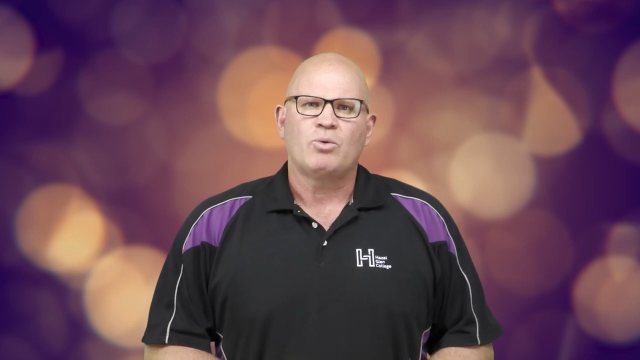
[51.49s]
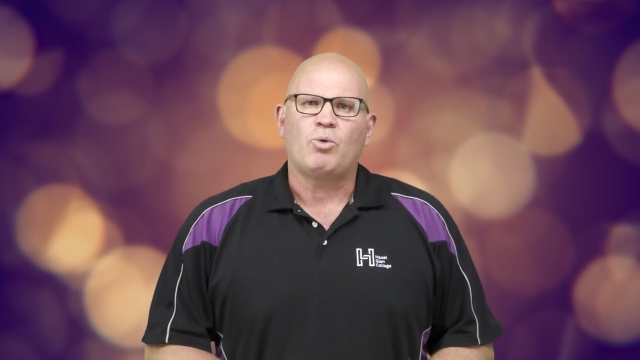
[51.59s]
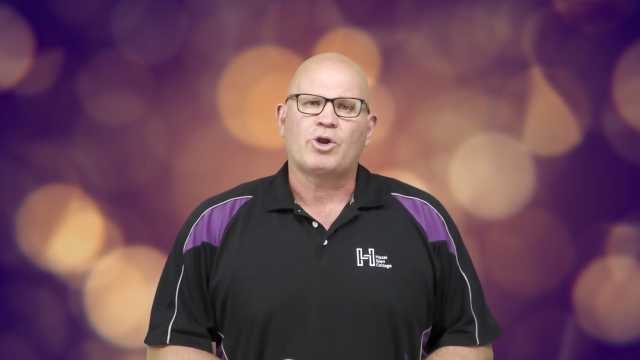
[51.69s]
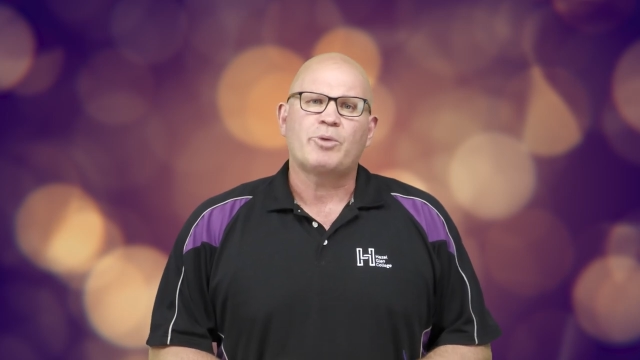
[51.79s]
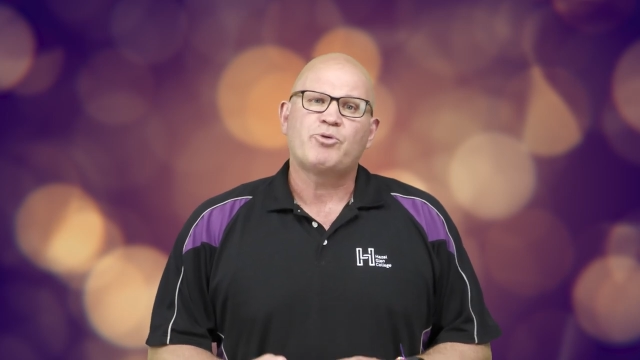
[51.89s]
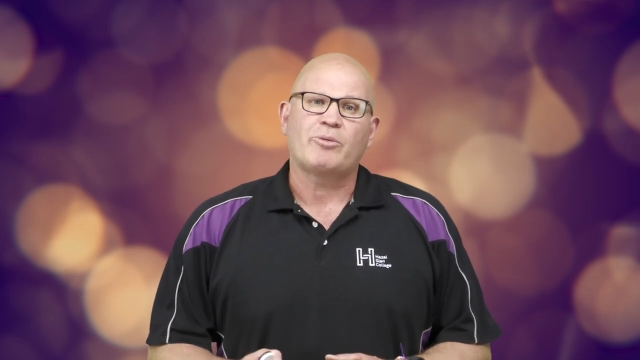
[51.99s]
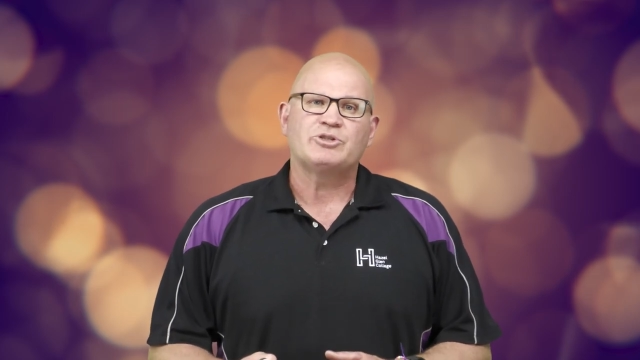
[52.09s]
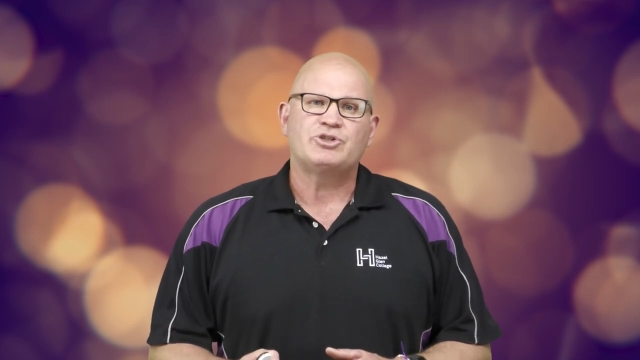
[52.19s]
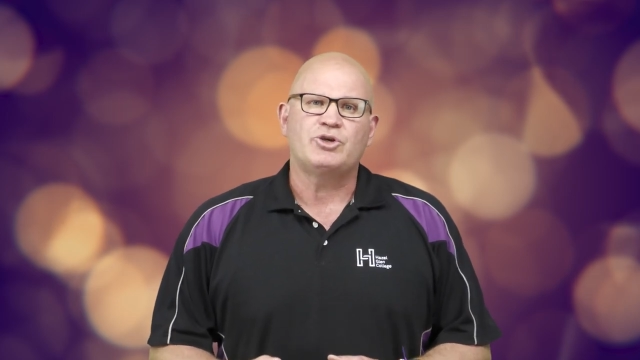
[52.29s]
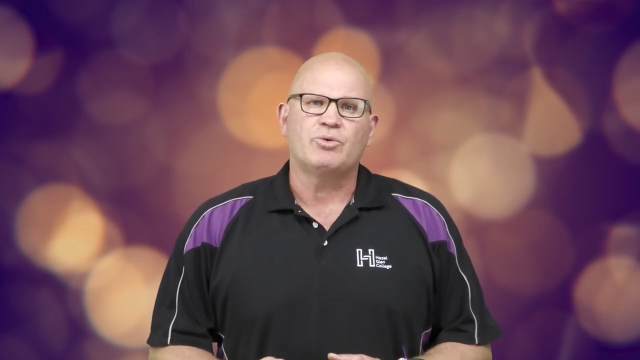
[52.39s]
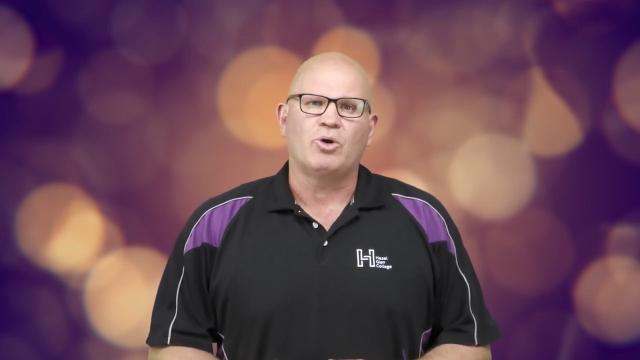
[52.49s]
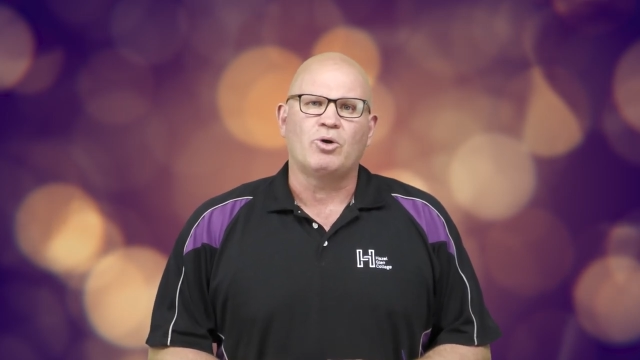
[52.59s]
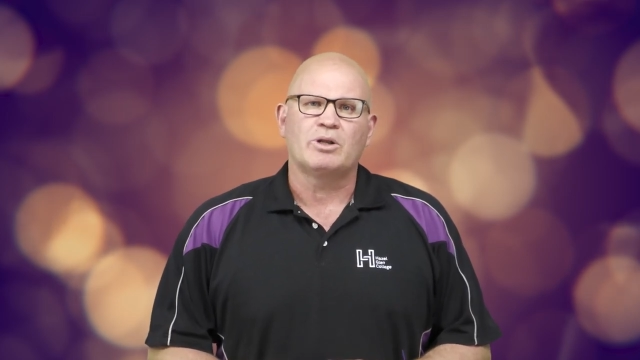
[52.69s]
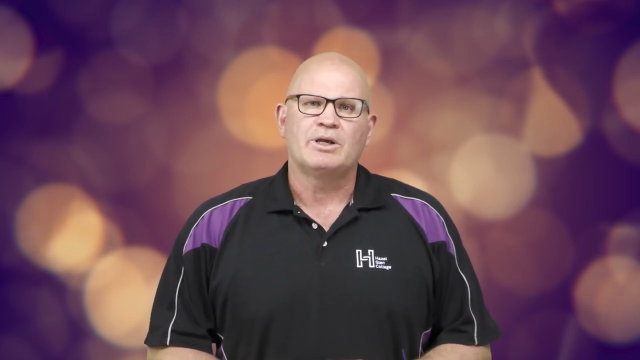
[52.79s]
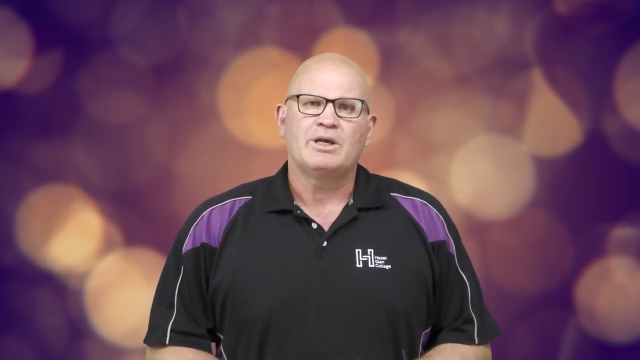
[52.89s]
What I promise to you
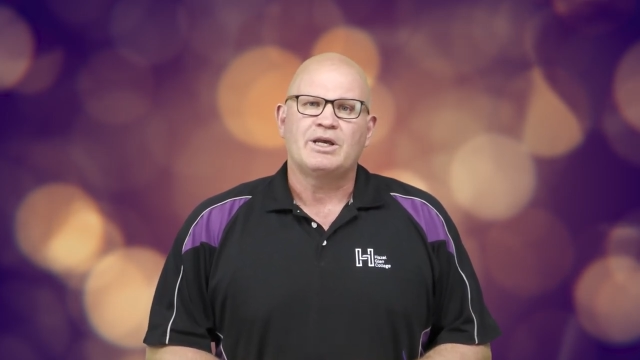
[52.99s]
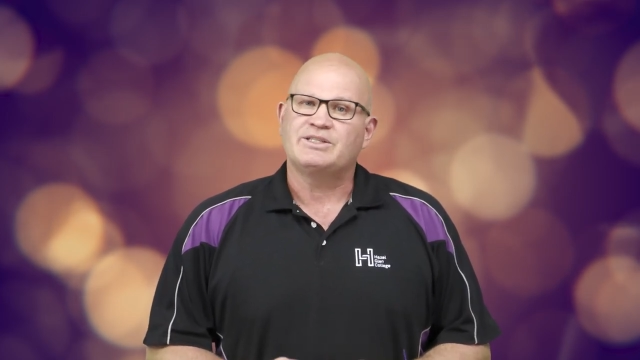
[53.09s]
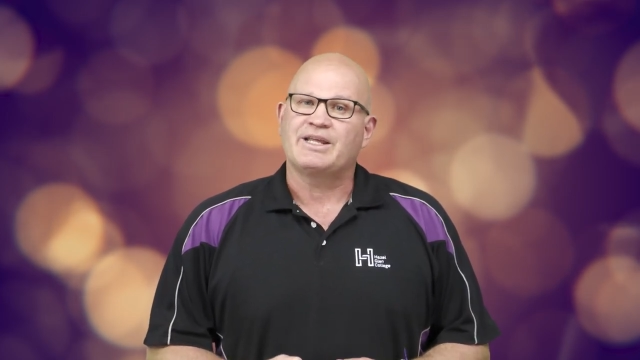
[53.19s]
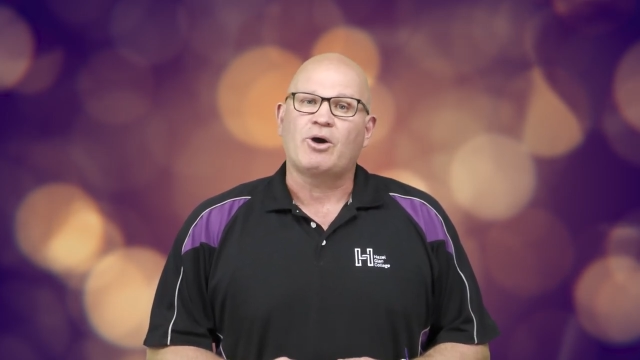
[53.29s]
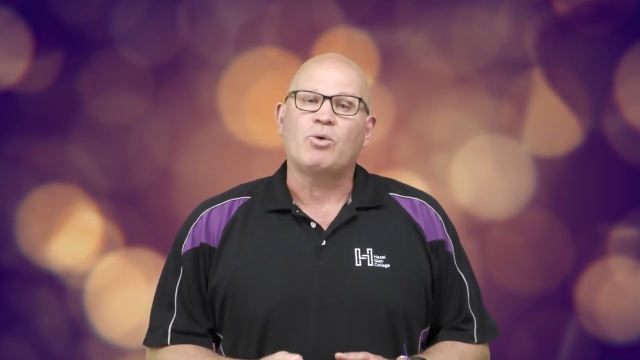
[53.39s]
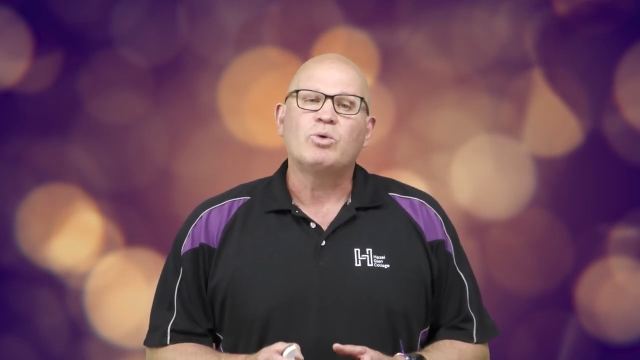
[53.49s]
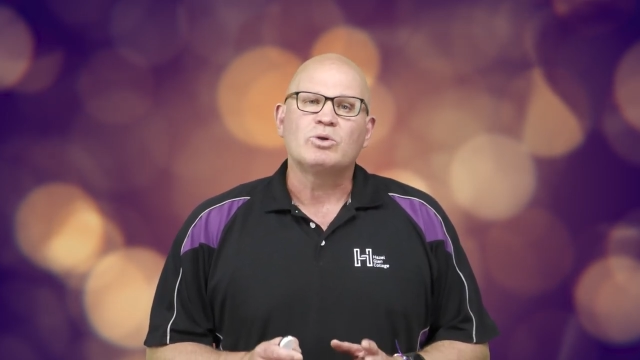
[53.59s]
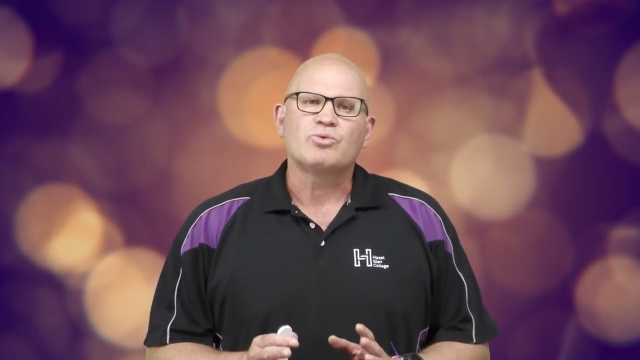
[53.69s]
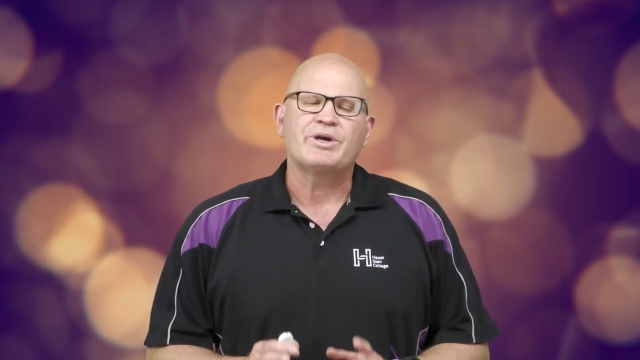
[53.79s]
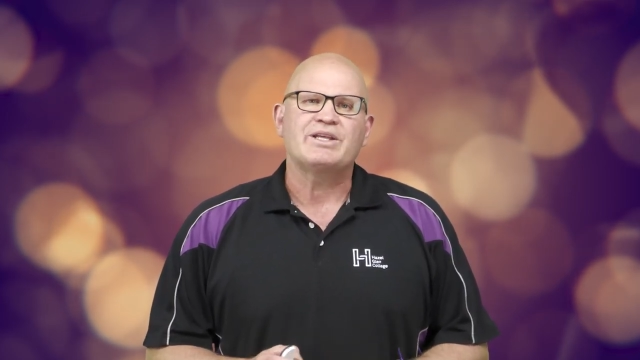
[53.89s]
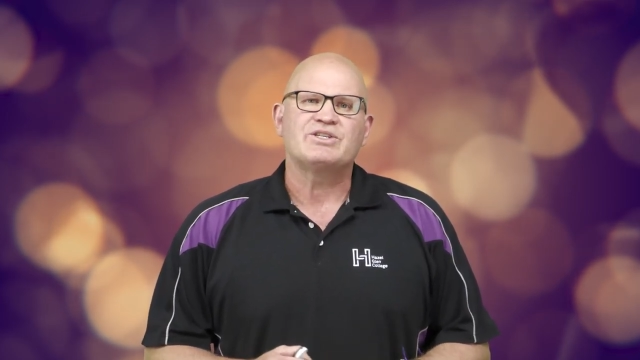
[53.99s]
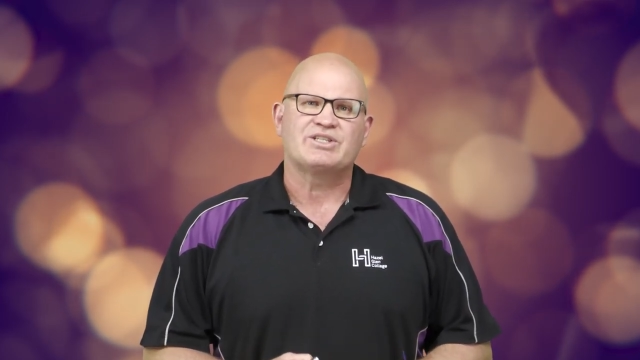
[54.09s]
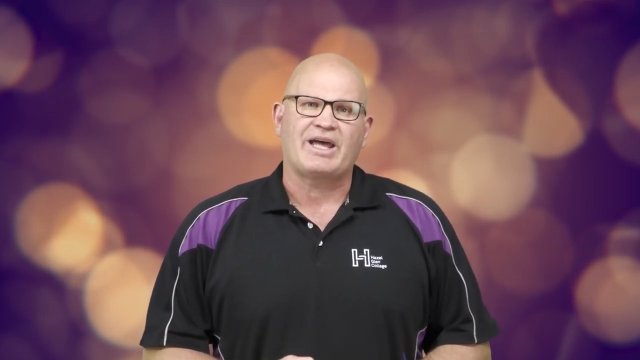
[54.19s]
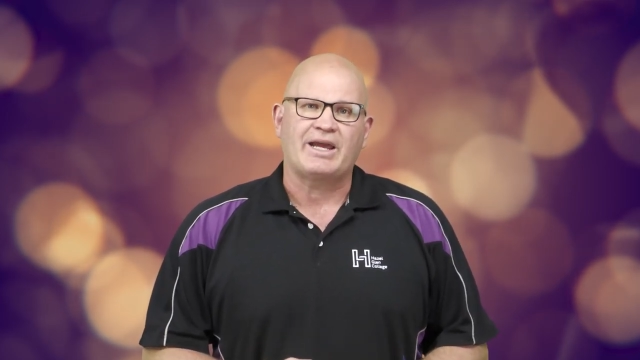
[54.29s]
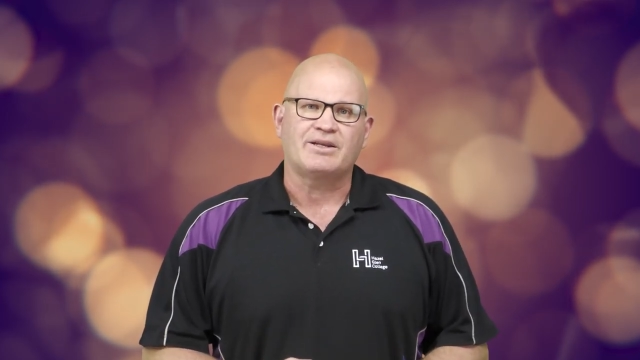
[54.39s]
all is that I will
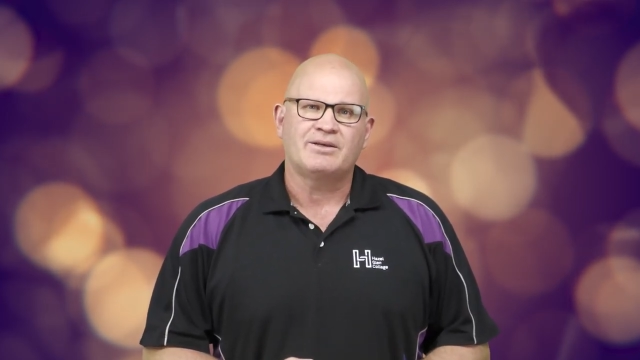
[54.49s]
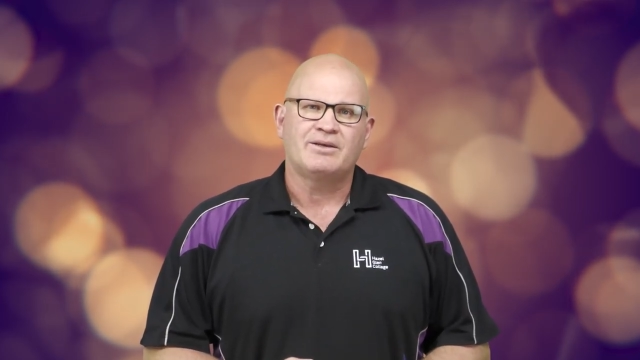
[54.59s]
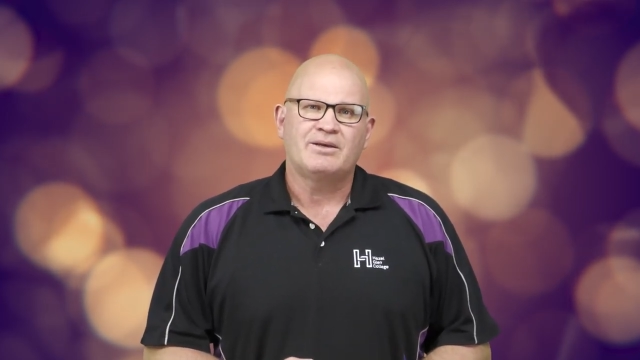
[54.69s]
reinstate